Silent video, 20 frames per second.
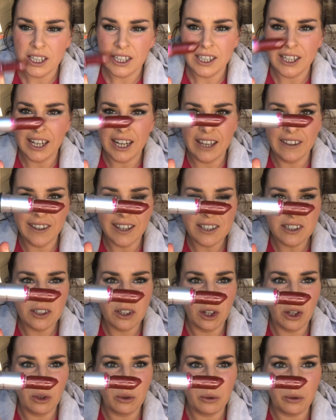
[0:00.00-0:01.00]
Nah, that's
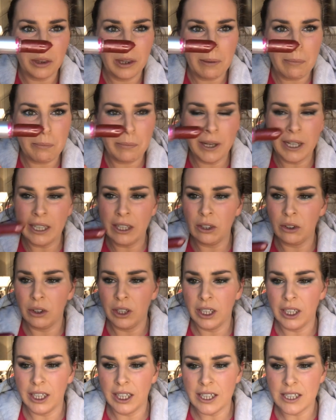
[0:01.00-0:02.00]
got to go in the bin.
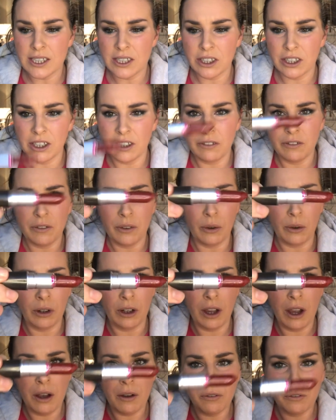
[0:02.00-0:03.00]
Look at it. It's going to
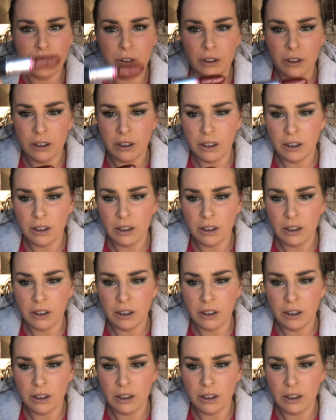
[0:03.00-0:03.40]
fall off.